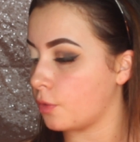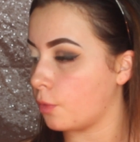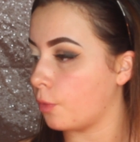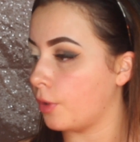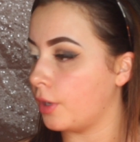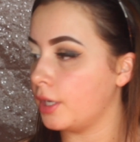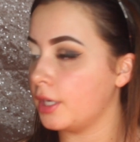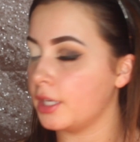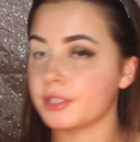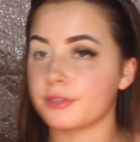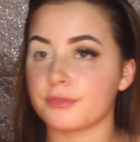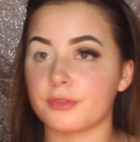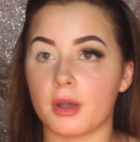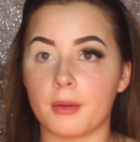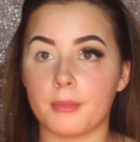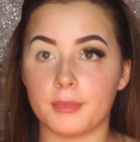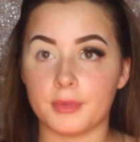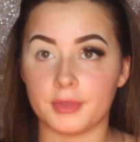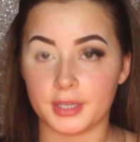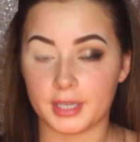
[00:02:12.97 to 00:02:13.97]
One is
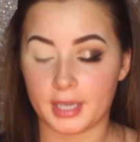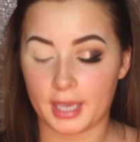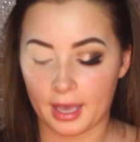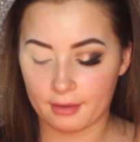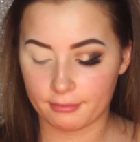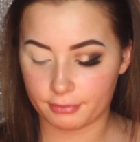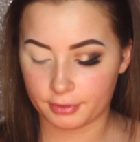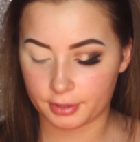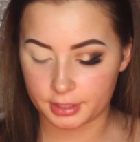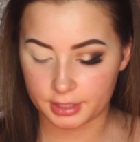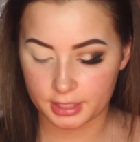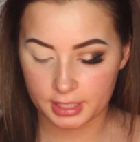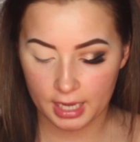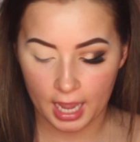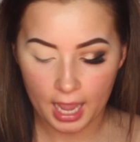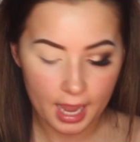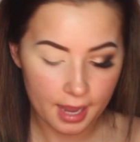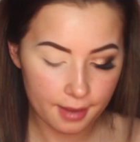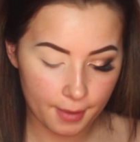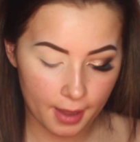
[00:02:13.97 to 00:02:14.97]
from the Kat Von D
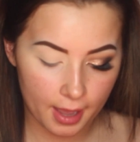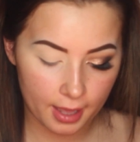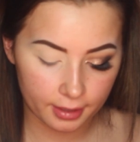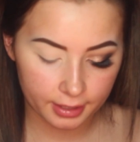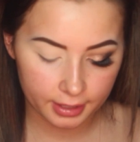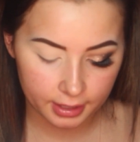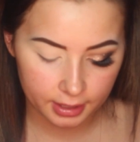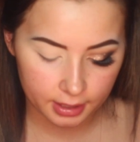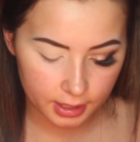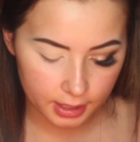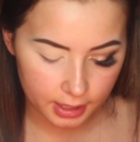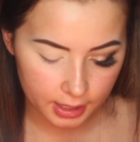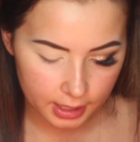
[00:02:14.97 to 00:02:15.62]
eye palette,